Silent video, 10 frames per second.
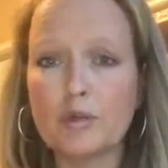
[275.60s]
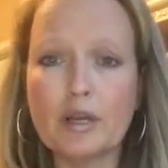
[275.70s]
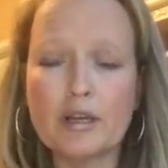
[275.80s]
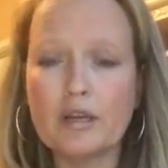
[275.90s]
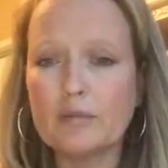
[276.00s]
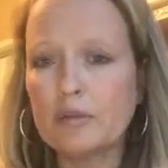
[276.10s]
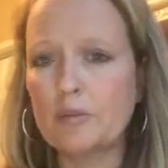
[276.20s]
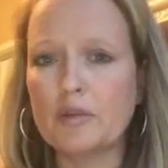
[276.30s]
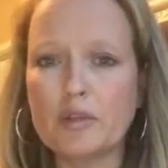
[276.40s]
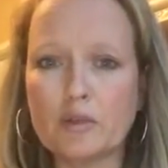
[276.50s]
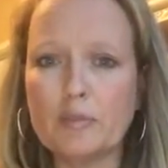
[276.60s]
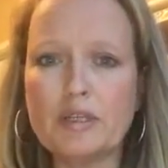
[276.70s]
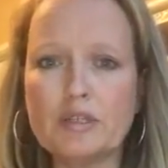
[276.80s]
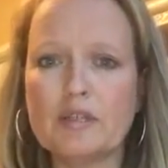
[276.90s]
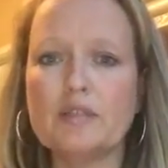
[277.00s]
cut it up, give them a little
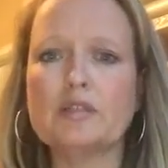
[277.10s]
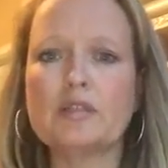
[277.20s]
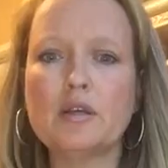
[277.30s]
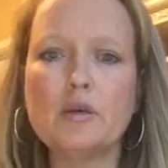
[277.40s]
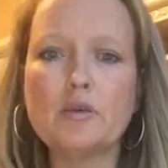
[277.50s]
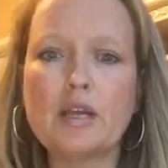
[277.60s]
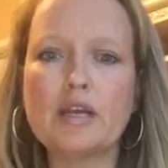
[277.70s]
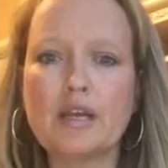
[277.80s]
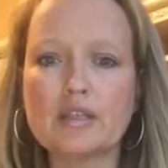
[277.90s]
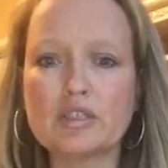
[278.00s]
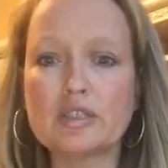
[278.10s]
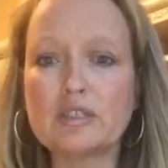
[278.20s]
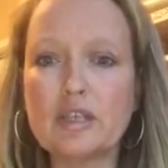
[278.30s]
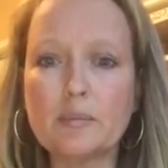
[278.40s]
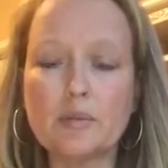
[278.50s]
piece of it so they can actually
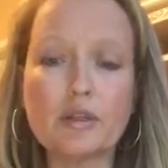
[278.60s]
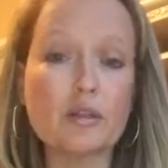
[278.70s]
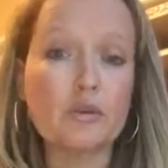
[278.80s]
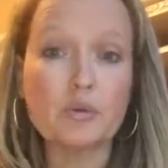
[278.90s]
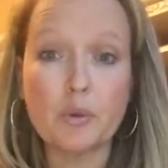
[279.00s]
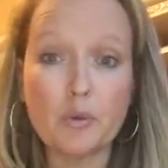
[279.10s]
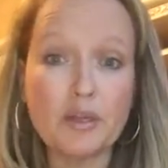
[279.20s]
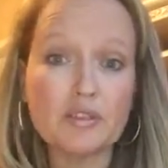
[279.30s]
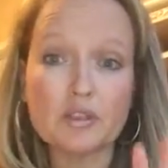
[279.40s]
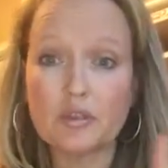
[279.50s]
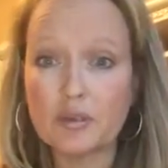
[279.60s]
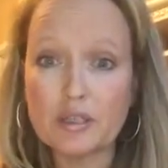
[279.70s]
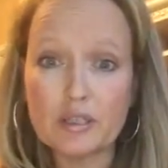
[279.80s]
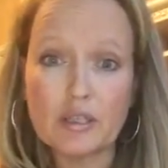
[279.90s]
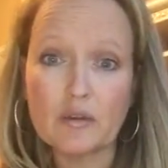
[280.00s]
sample it. The granola is a
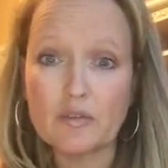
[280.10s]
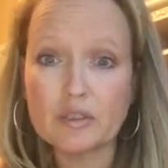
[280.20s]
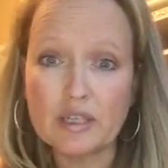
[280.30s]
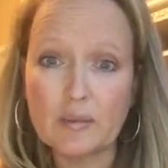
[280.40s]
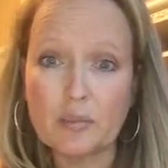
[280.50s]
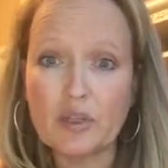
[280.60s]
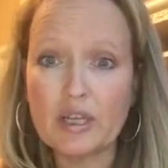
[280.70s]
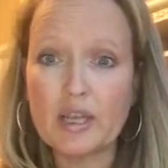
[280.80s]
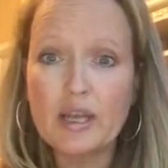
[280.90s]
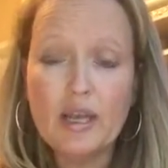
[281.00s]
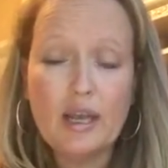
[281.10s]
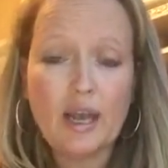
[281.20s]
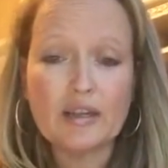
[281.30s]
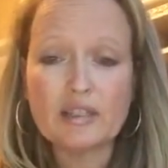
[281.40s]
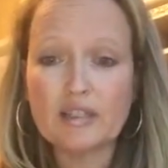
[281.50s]
great thing for sampling.
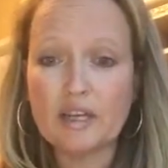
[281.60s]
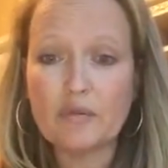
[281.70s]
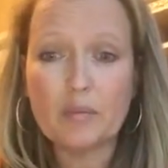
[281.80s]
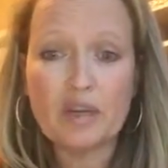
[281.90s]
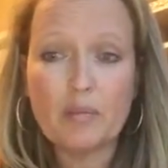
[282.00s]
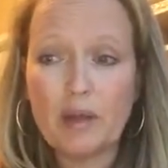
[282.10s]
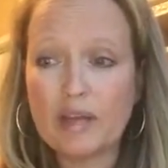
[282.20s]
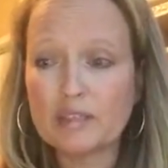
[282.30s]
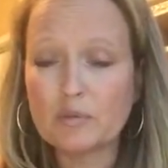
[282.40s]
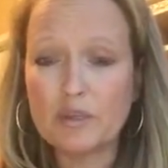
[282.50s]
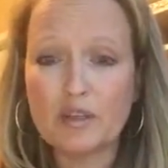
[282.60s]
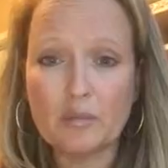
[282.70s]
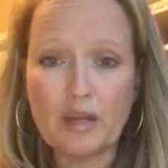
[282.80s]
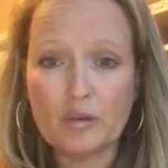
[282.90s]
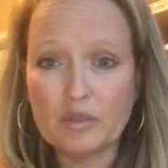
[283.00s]
I just let everybody pass around the
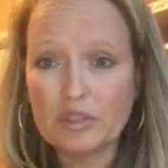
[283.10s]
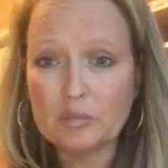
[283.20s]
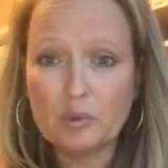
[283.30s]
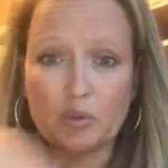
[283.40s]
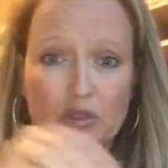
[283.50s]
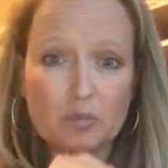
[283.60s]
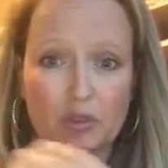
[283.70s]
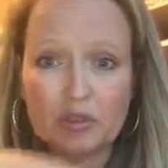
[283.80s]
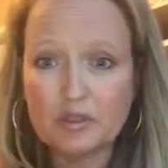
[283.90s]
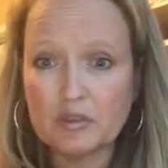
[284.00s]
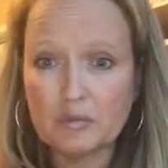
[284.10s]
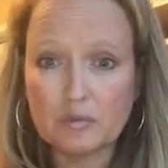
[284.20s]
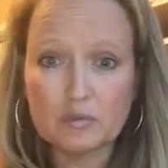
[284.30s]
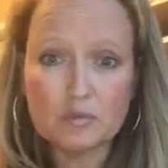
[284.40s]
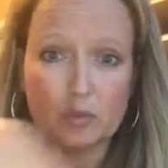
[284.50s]
bag with a spoon and put a little
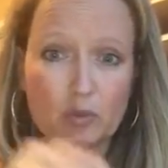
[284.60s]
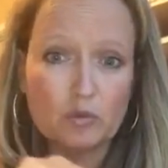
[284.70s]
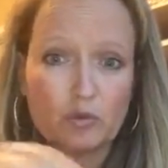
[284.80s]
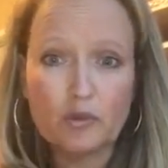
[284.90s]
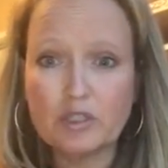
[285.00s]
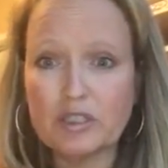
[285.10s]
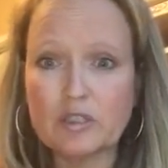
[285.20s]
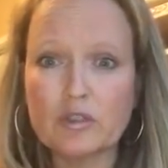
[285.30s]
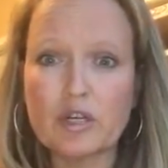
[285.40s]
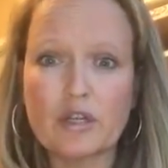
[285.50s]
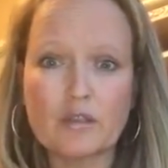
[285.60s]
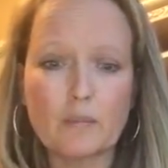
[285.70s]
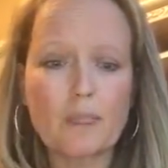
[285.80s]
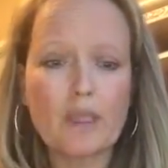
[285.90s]
spoonful into their hand.